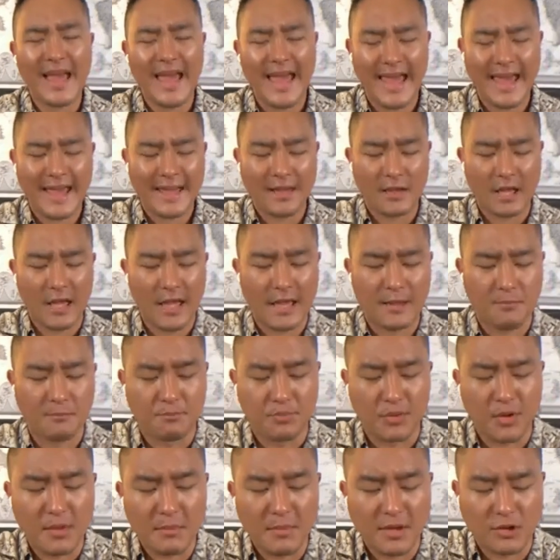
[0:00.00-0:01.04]
And and
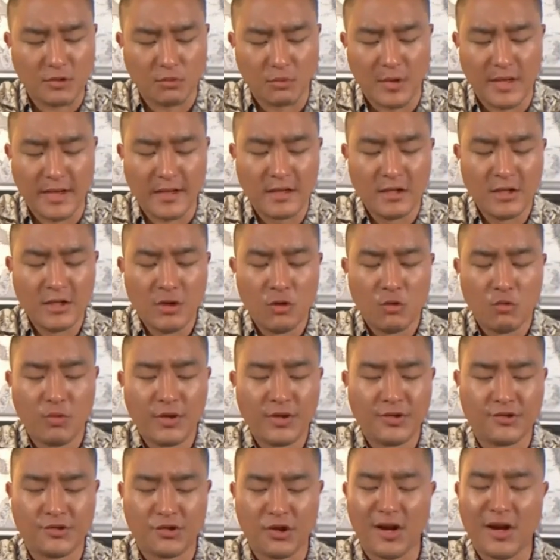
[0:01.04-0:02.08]
pretty much when
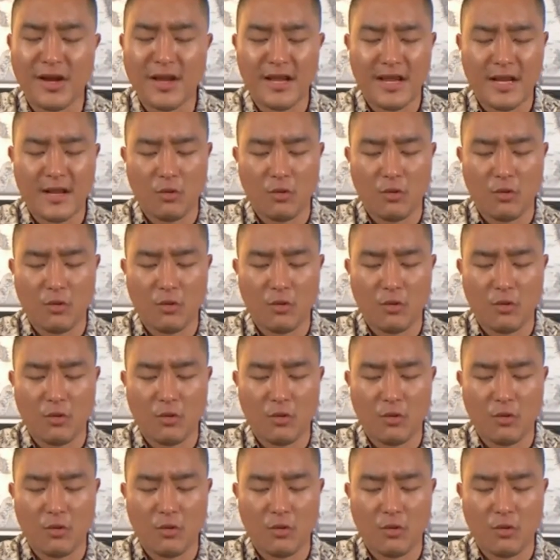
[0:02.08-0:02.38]
we started